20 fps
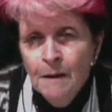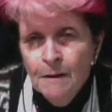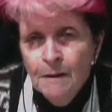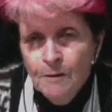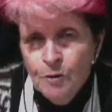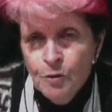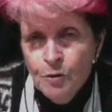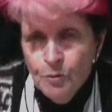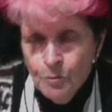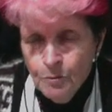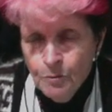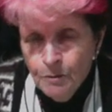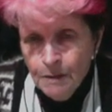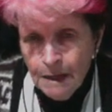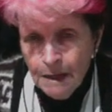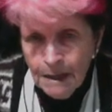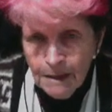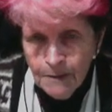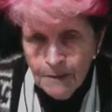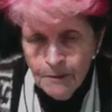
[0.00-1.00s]
two
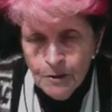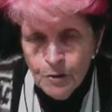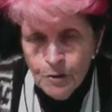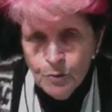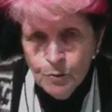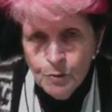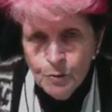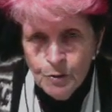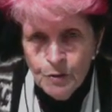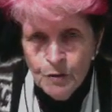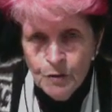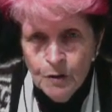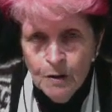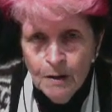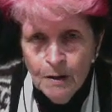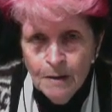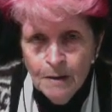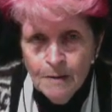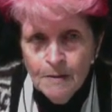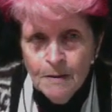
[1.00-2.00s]
individual
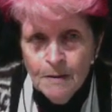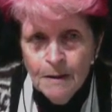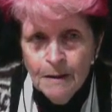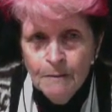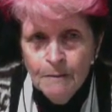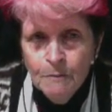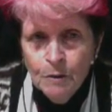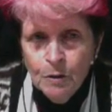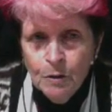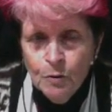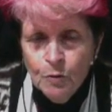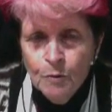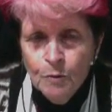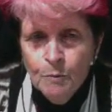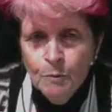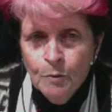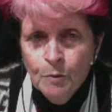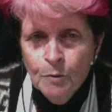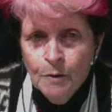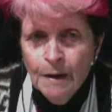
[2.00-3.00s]
designs, that we look
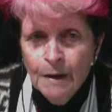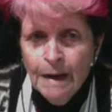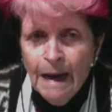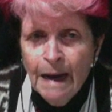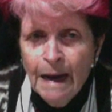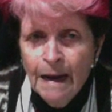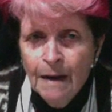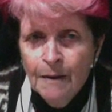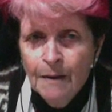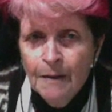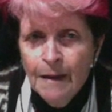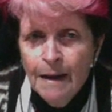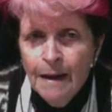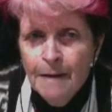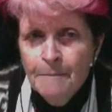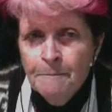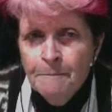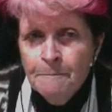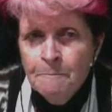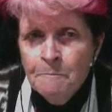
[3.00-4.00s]
more at how
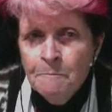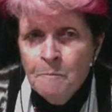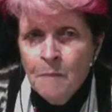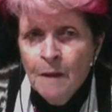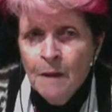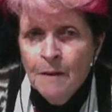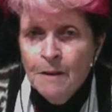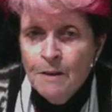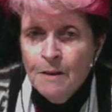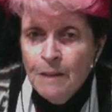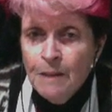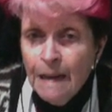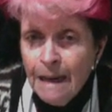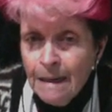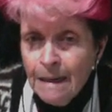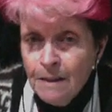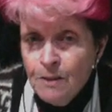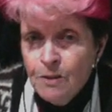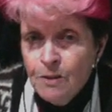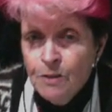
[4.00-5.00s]
the
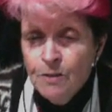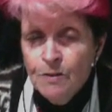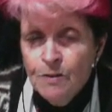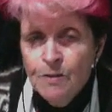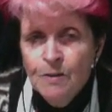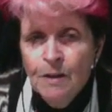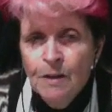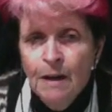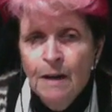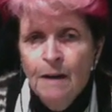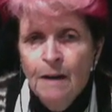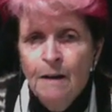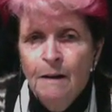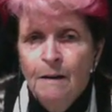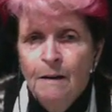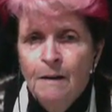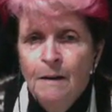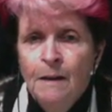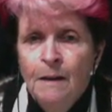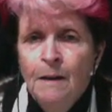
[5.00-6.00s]
textures are,
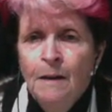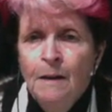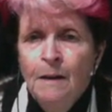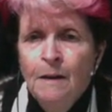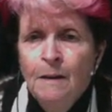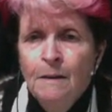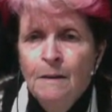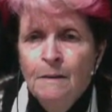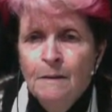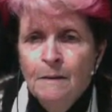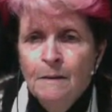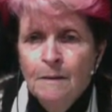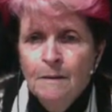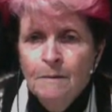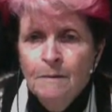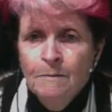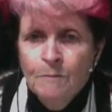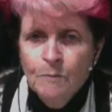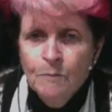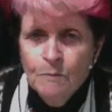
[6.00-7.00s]

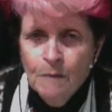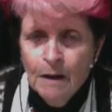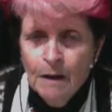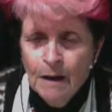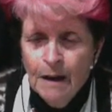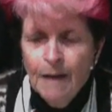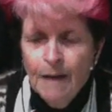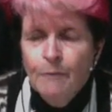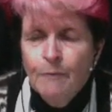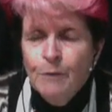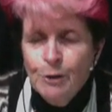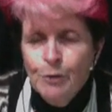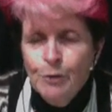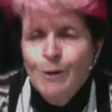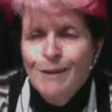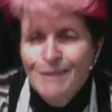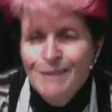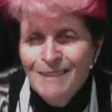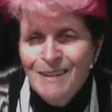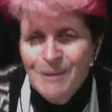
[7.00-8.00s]
how we
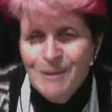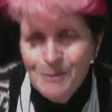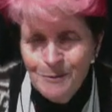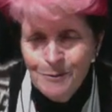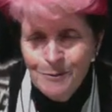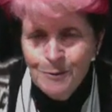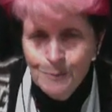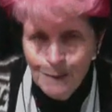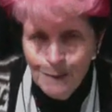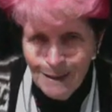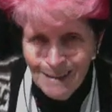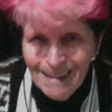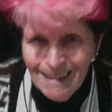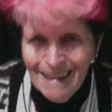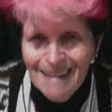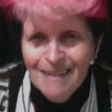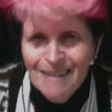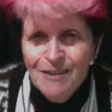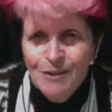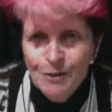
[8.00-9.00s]
transition from one
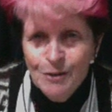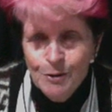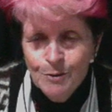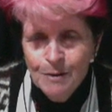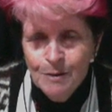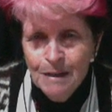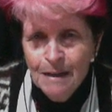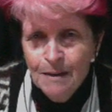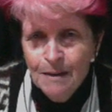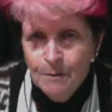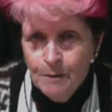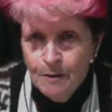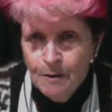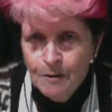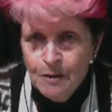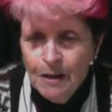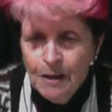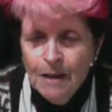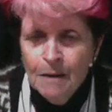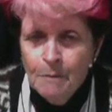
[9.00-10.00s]
texture to another, whereas
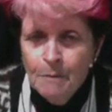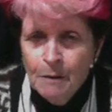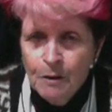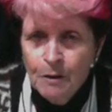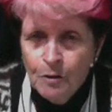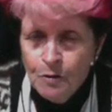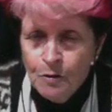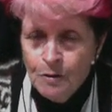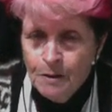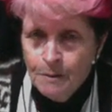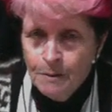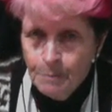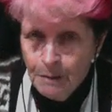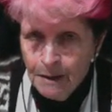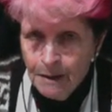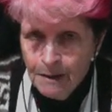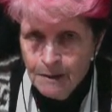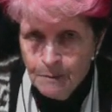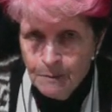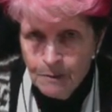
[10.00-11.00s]
here, because of the
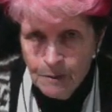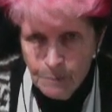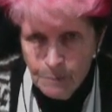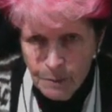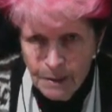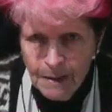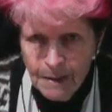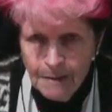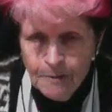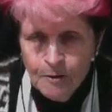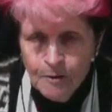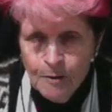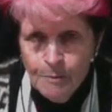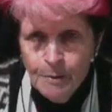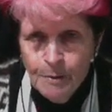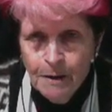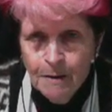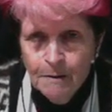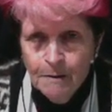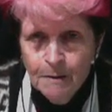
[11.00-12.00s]
placements being so
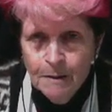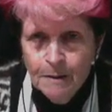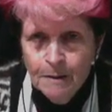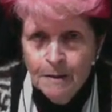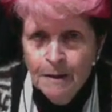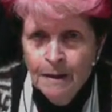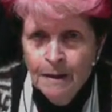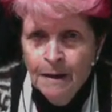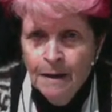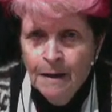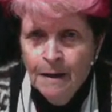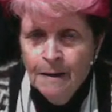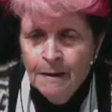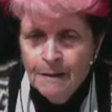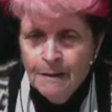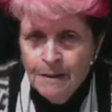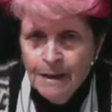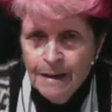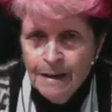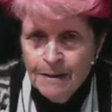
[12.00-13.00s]
parallel, the
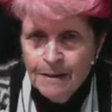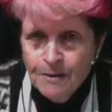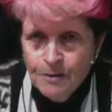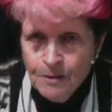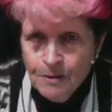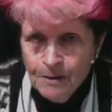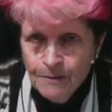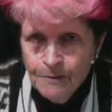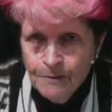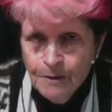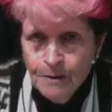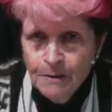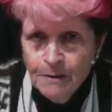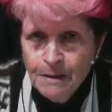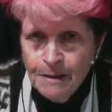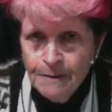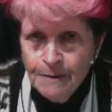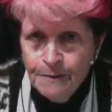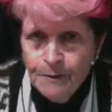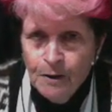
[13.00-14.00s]
textures are very
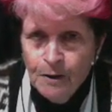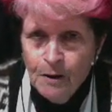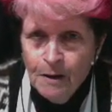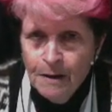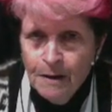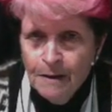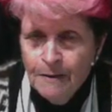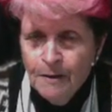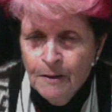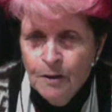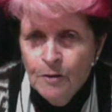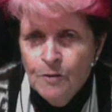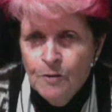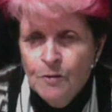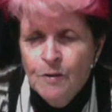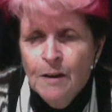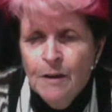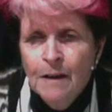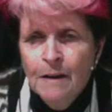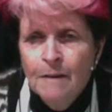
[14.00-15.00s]
defined in those
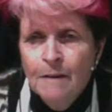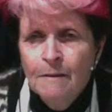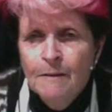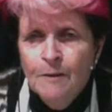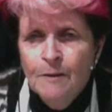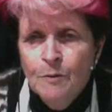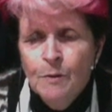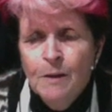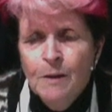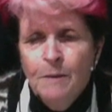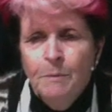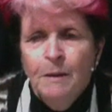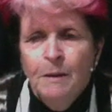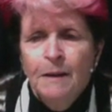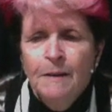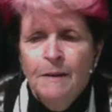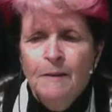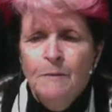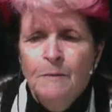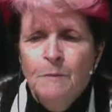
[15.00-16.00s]
areas where the
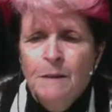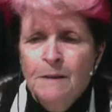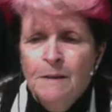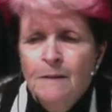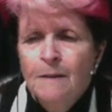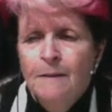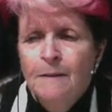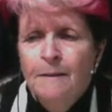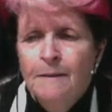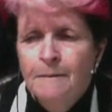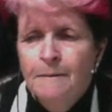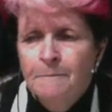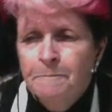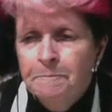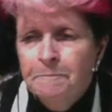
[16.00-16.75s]
placements are.